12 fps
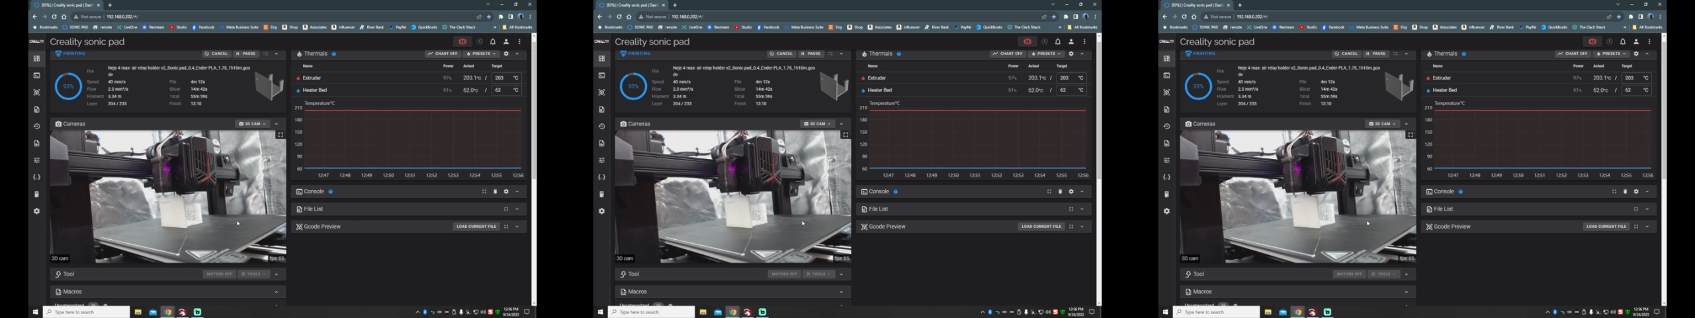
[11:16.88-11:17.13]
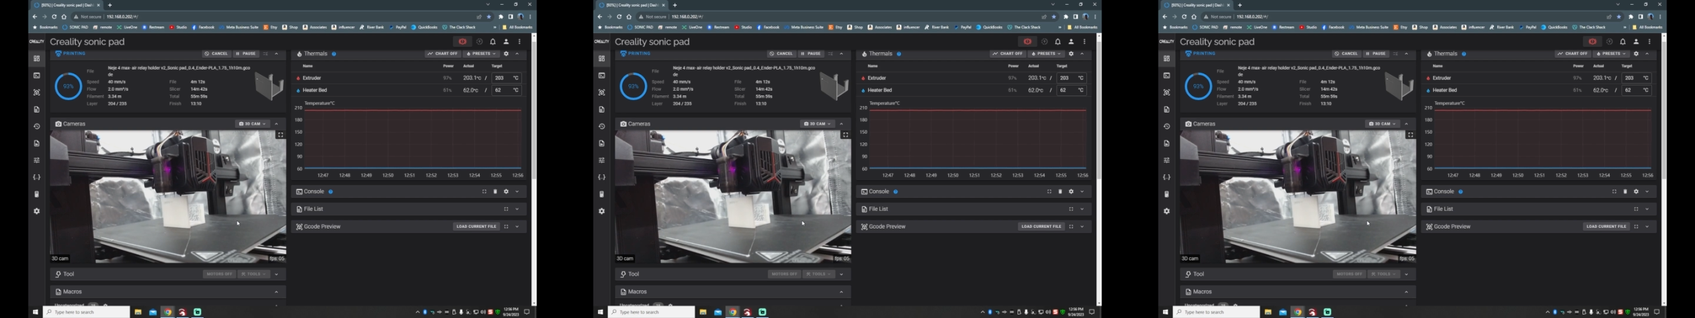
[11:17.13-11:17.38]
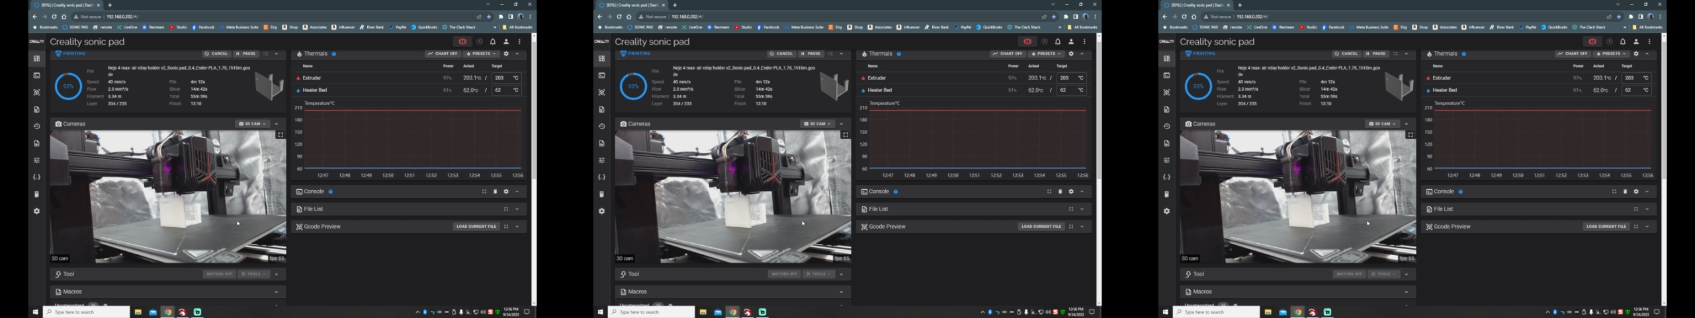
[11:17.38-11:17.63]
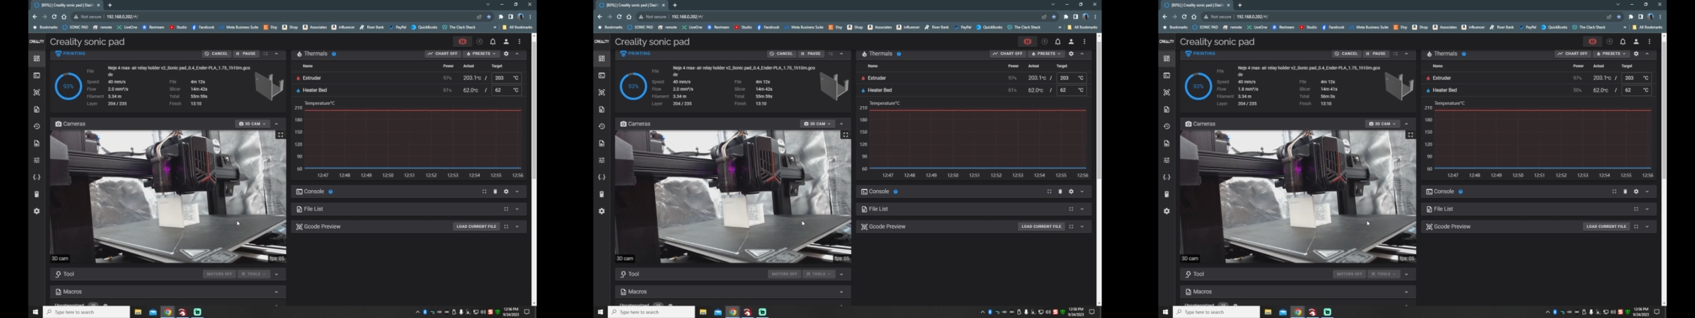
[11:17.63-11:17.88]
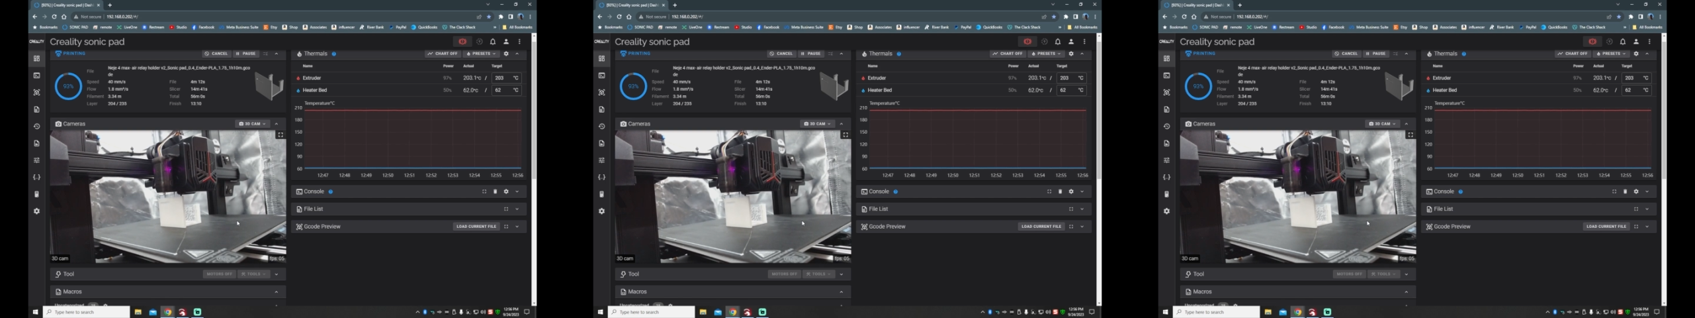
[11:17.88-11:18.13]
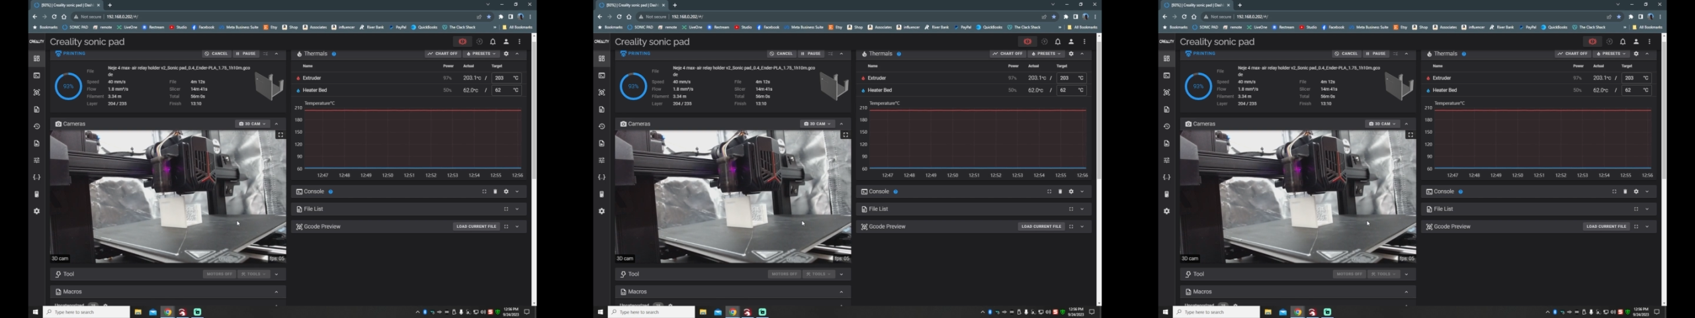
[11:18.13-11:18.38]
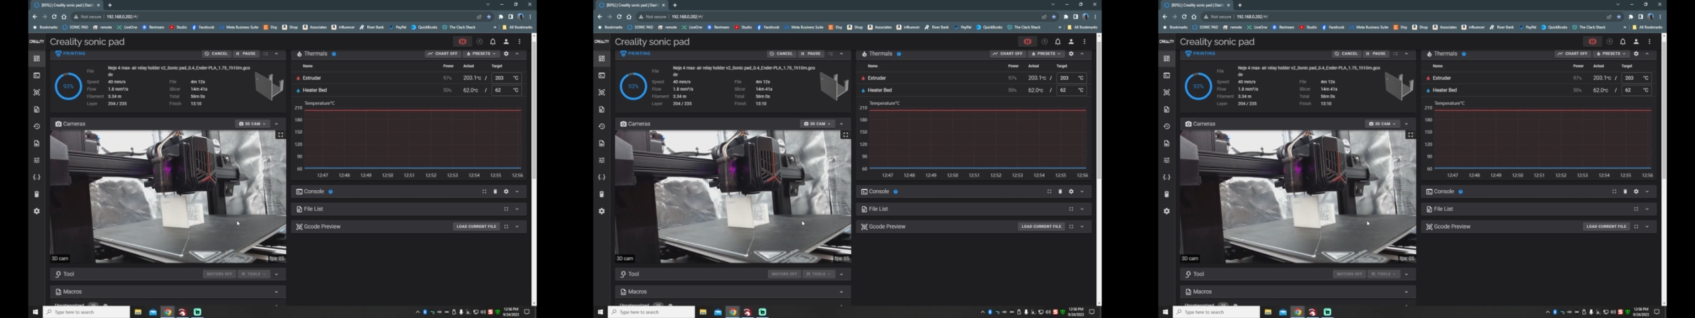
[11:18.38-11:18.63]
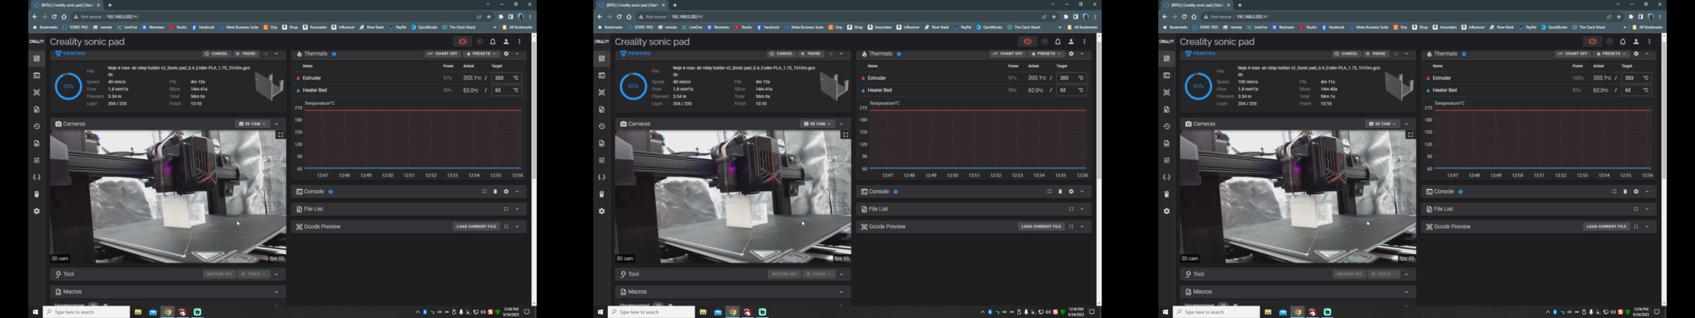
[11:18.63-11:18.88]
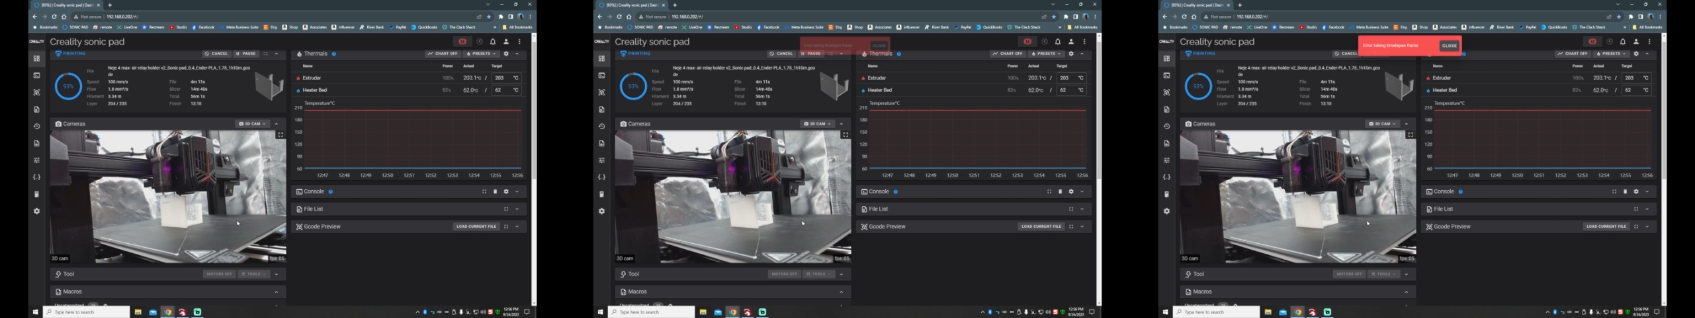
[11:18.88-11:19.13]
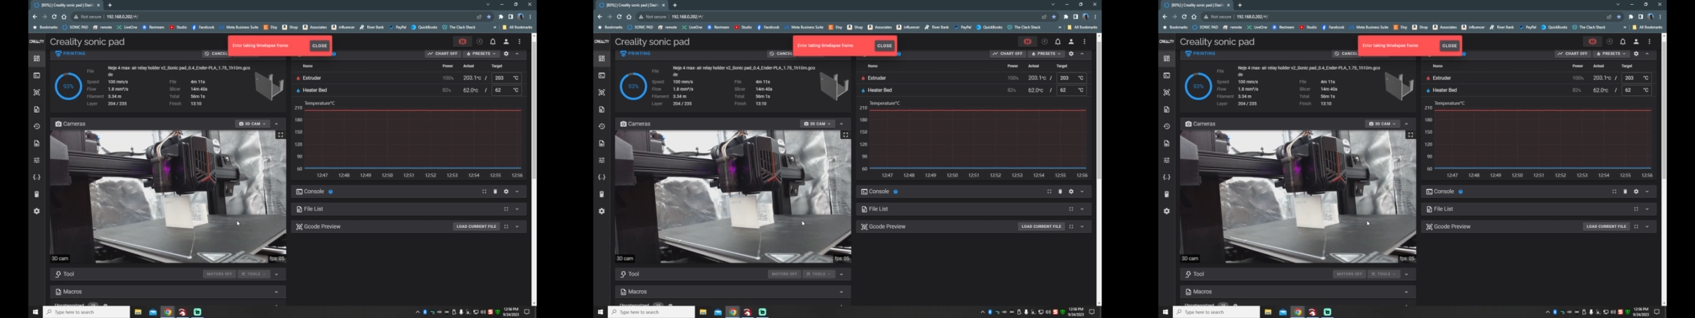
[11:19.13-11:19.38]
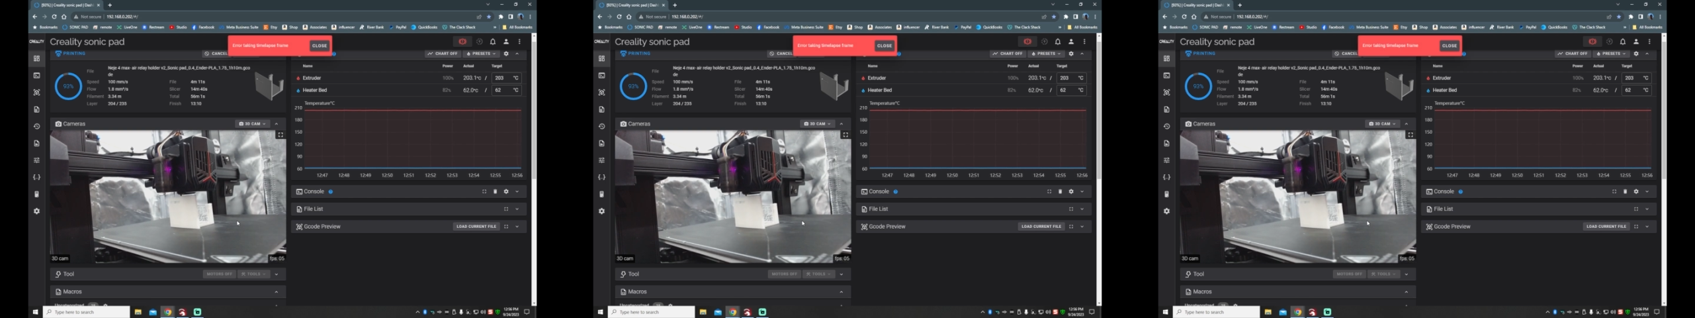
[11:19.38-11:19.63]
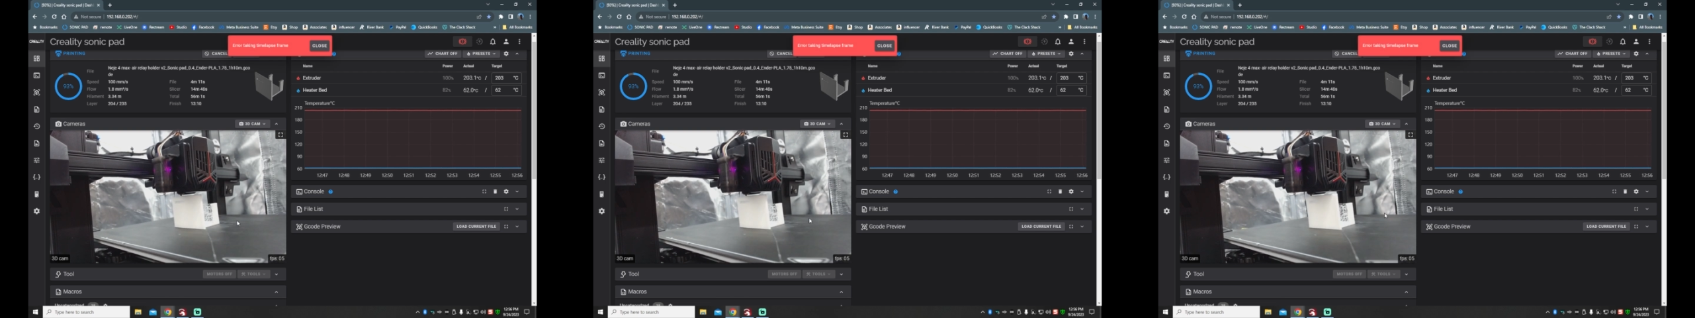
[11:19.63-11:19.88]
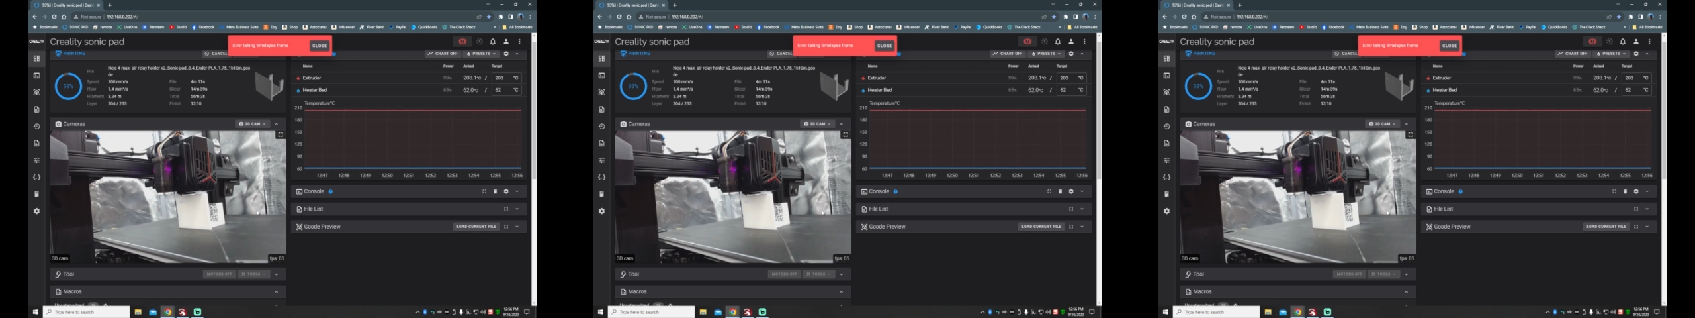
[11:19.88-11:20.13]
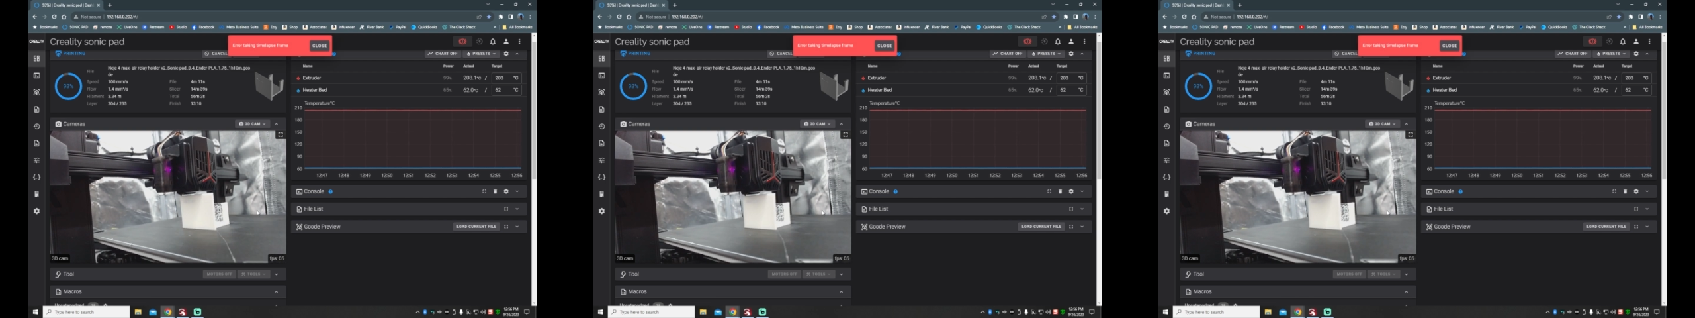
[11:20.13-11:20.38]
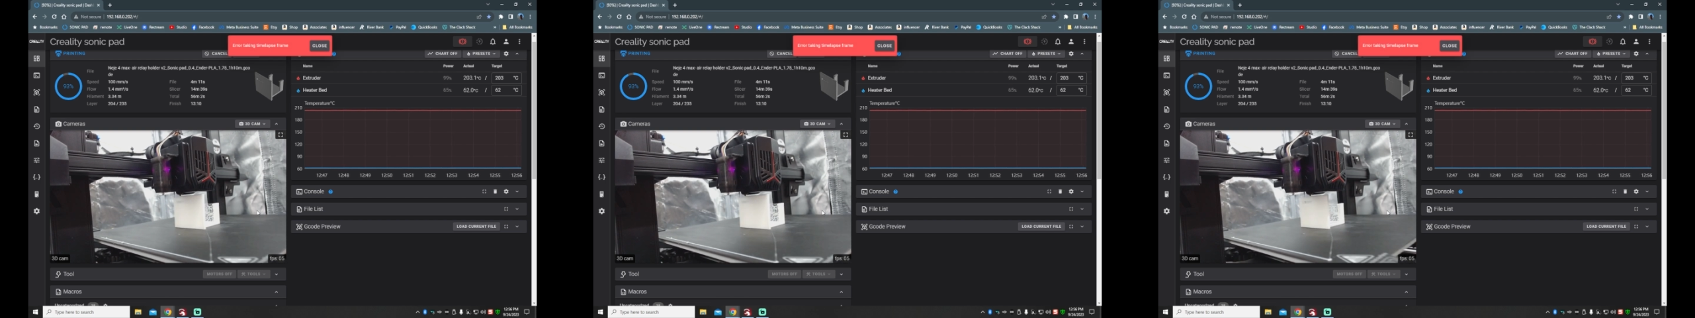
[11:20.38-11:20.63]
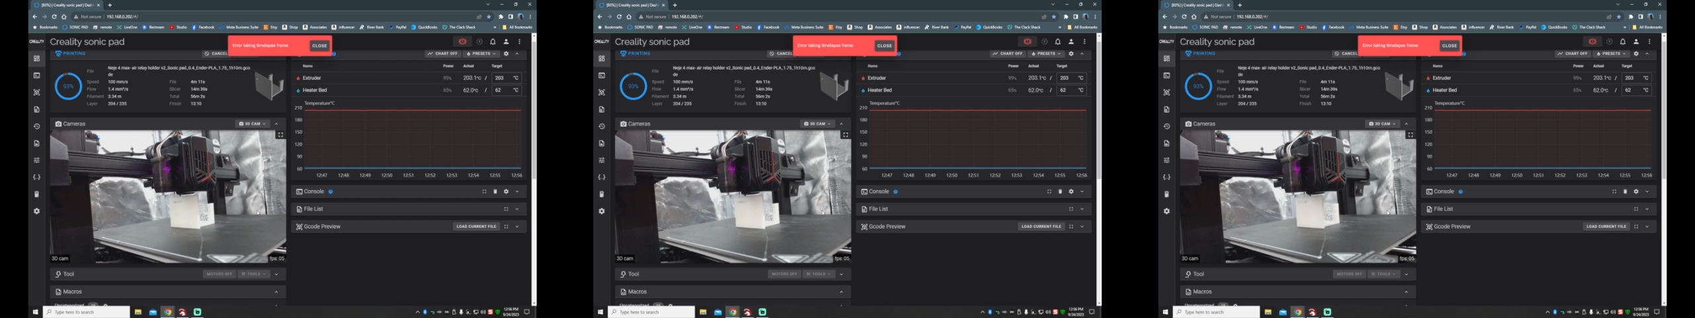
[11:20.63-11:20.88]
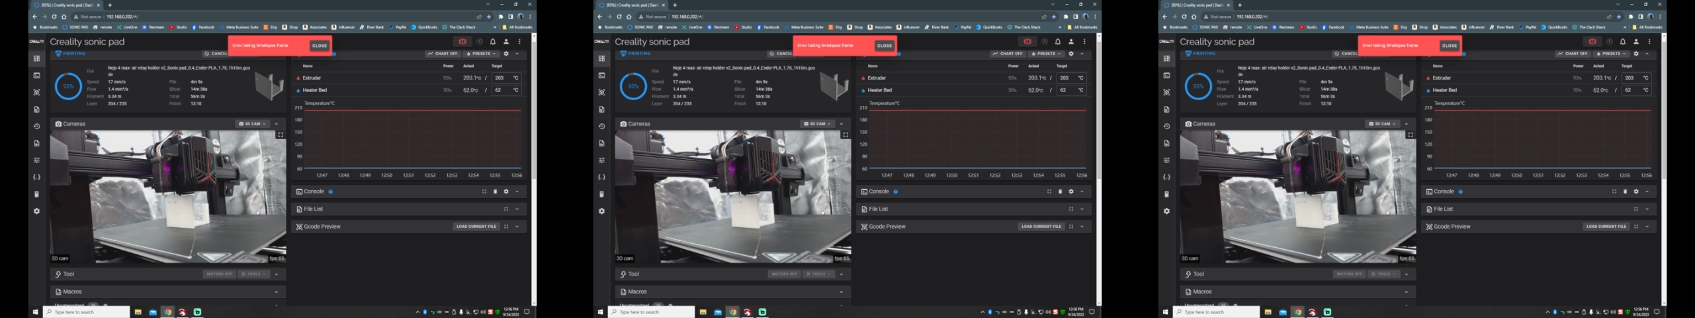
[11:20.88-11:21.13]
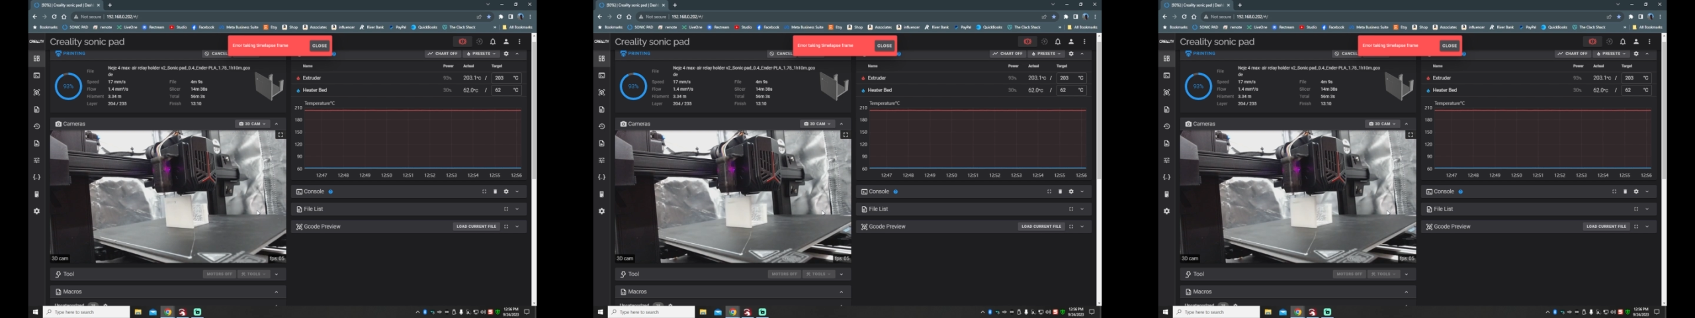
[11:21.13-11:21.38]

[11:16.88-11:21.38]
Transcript: (no speaker visible)